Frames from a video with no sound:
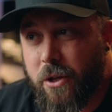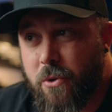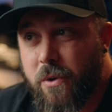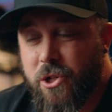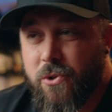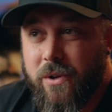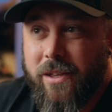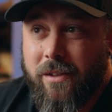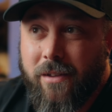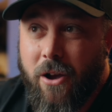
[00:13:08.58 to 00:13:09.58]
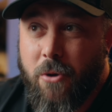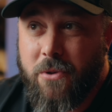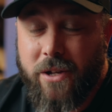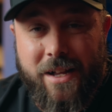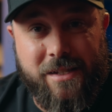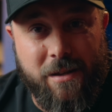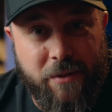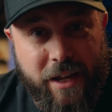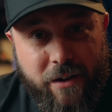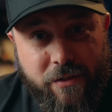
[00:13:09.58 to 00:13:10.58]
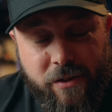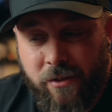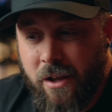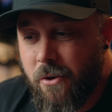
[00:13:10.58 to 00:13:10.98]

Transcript: you enjoyed this. I hope you got something out of this.